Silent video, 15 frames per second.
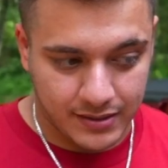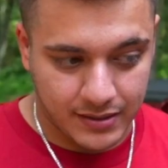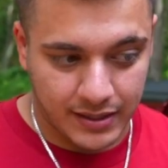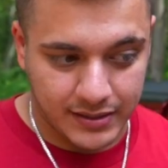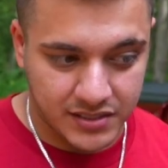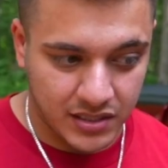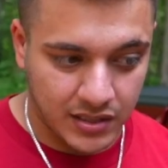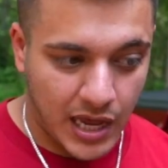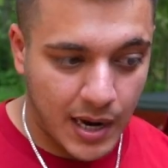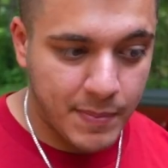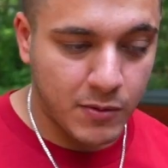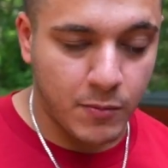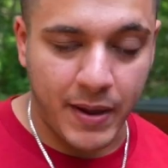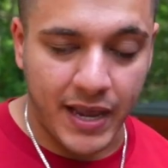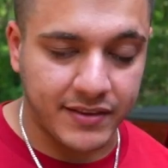And I see a lot of
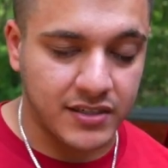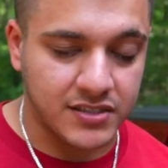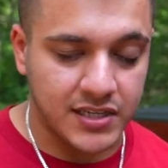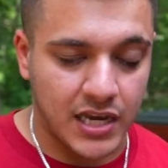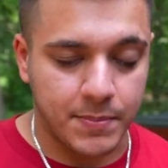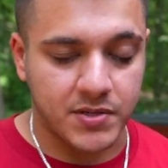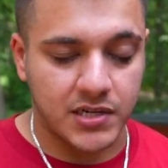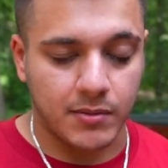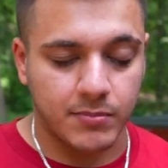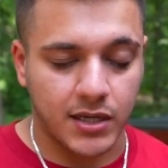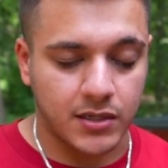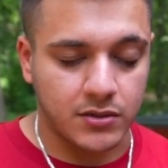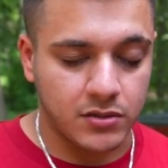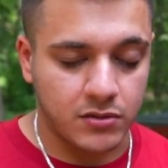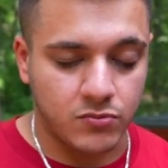people painting steps, and I'm
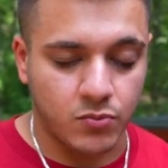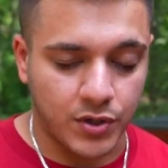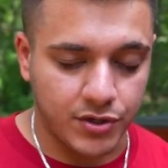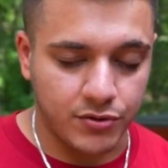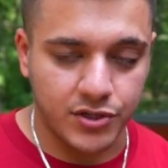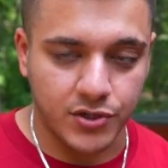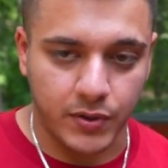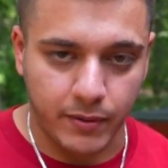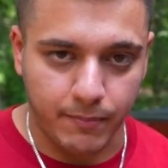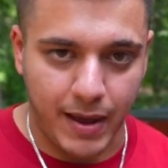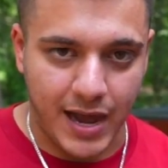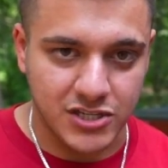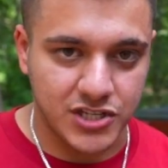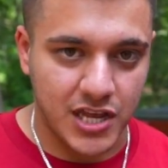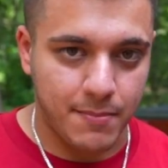like, dude, what are you doing?
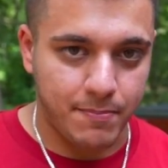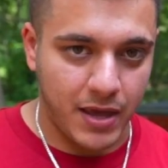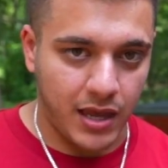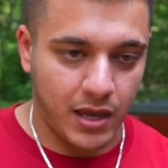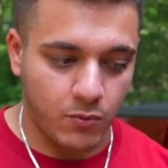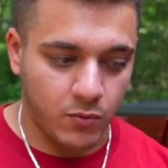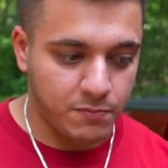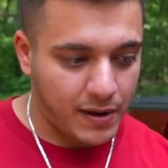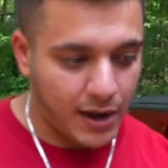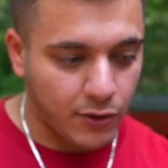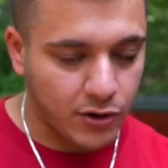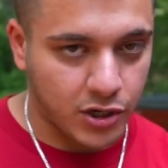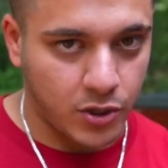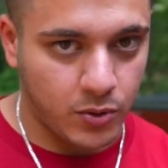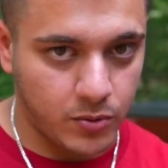Match that paint with
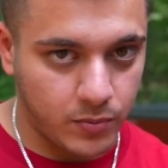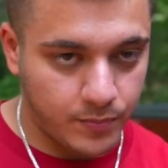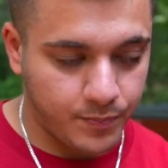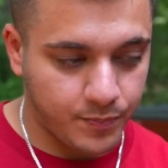powder coat.